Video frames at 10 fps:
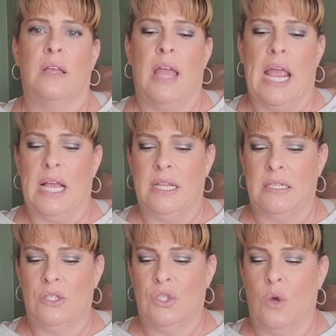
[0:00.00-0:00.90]
And
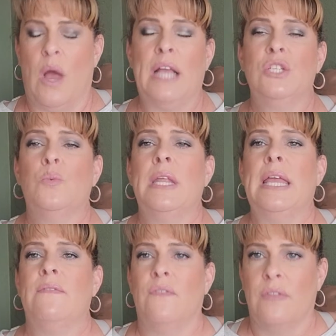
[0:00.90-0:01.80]
so I just want to
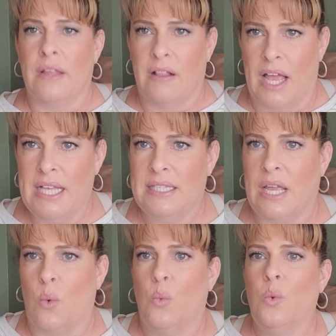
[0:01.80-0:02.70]
give the clients like
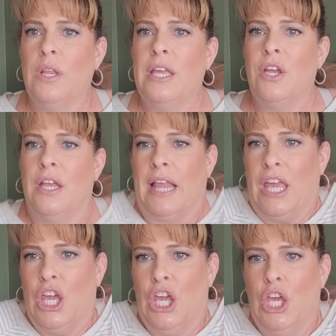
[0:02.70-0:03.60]
a really good,
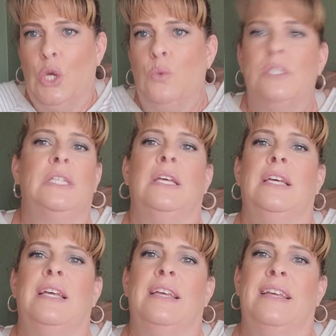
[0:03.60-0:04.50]
like cute,
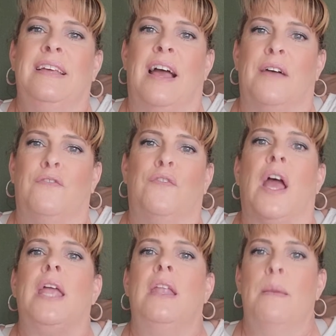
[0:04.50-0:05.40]
fun